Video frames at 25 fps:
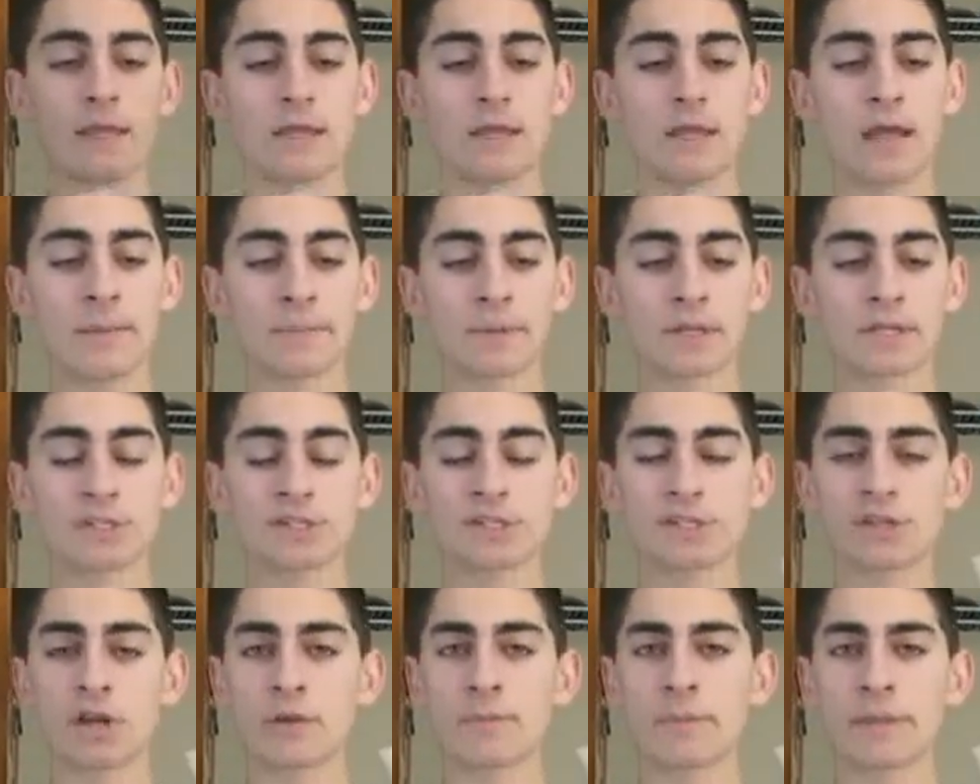I'm going to
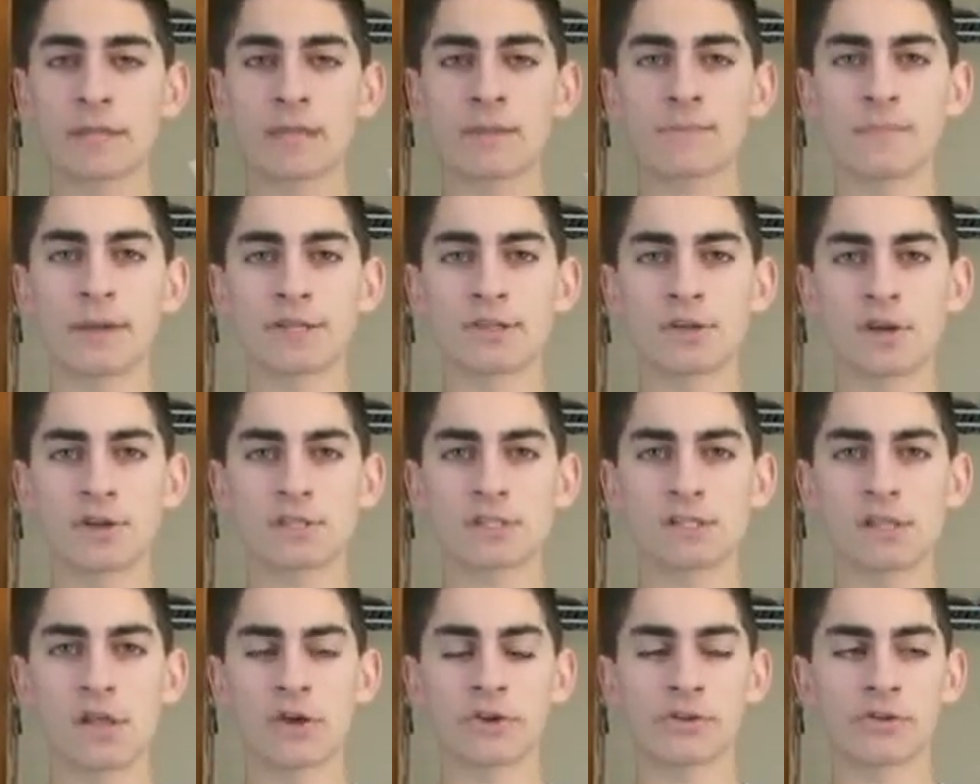start making my
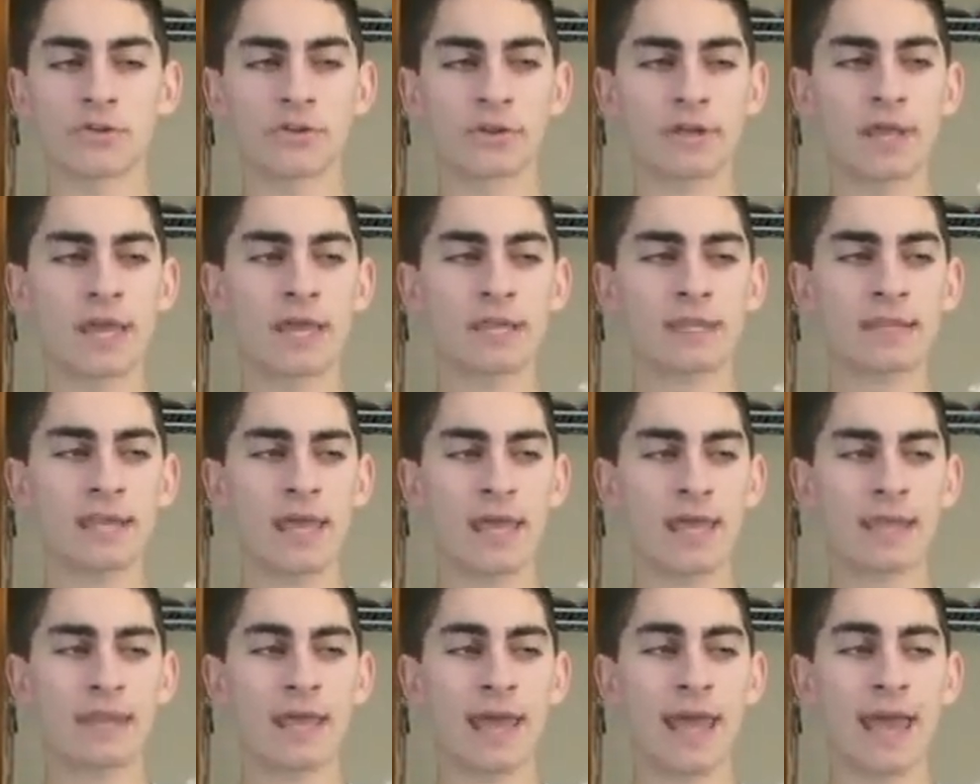darts longer again
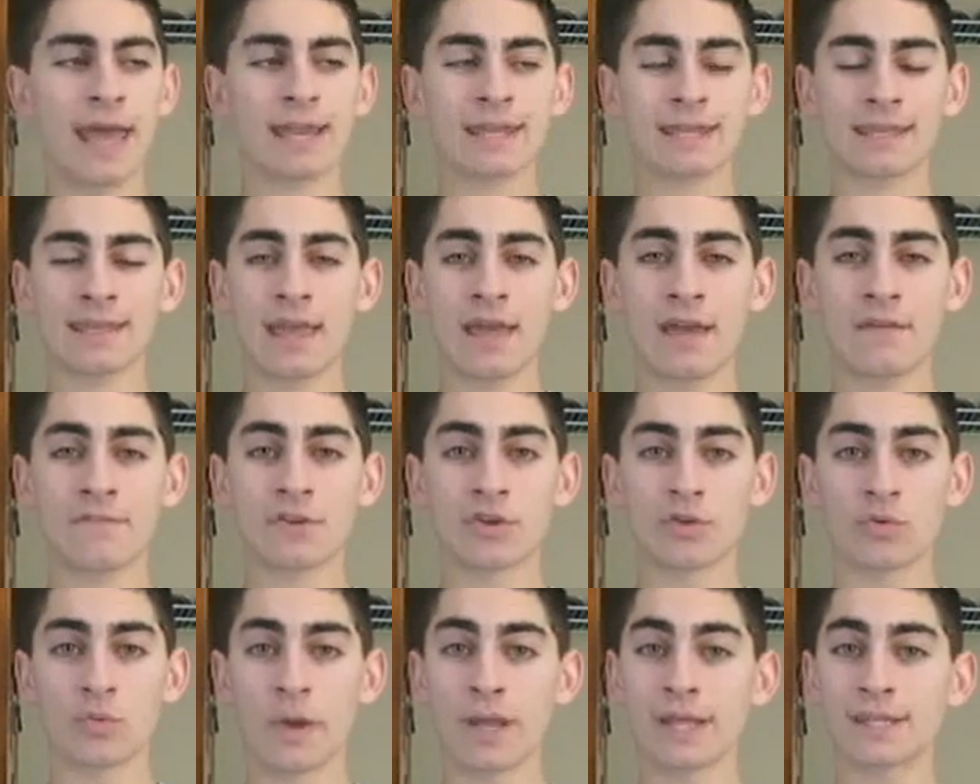and adding
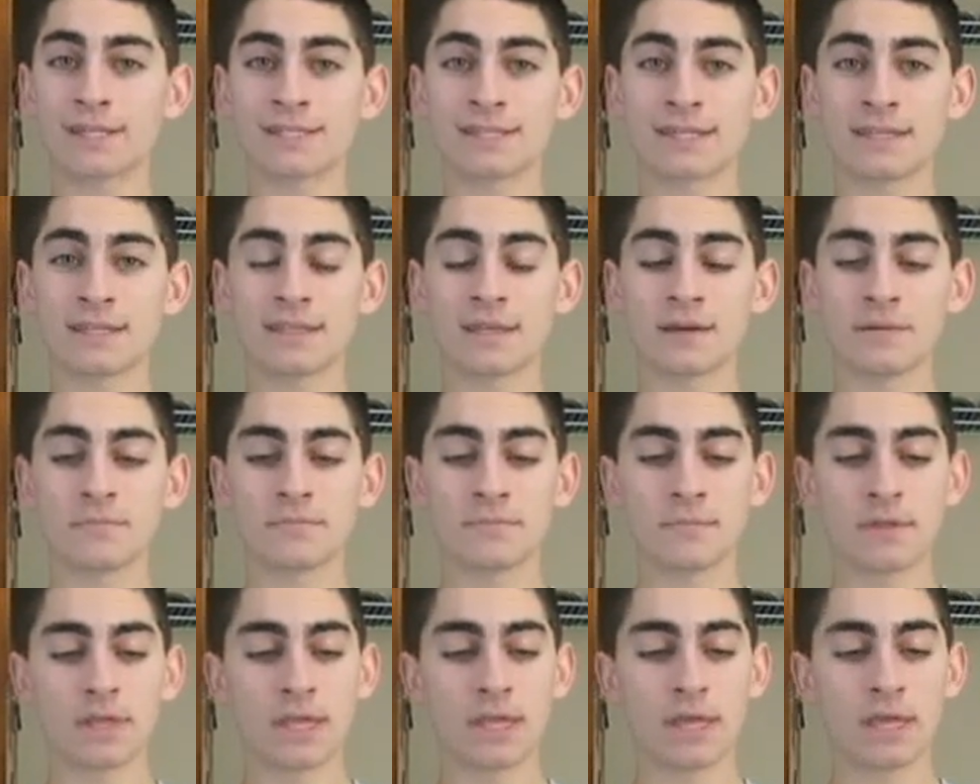heavier weights in
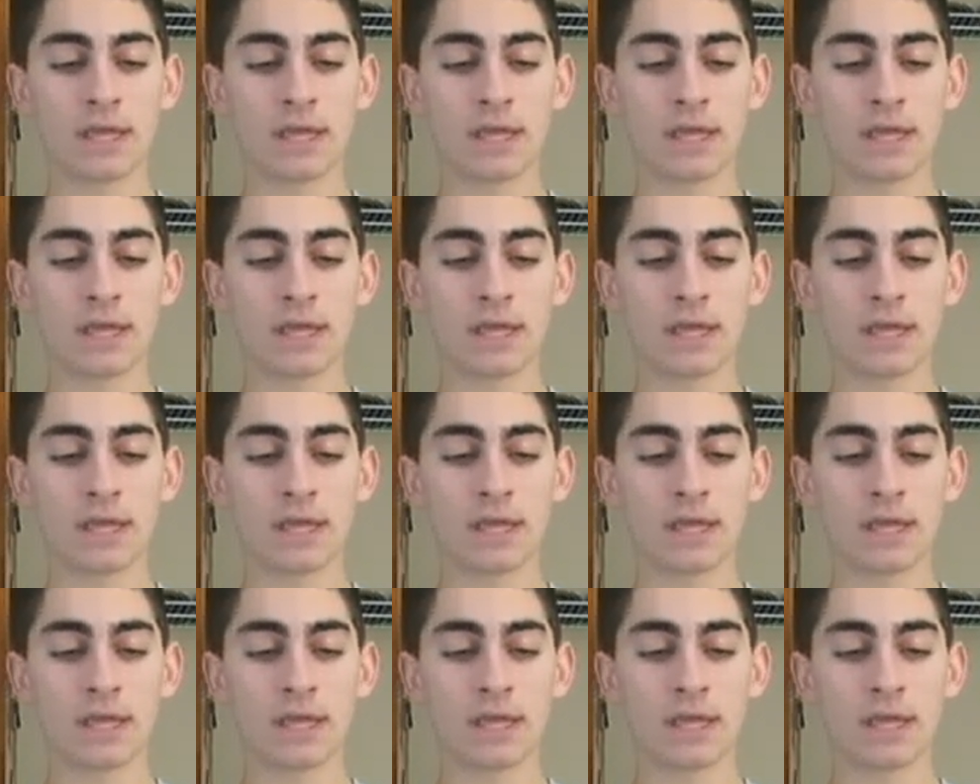them.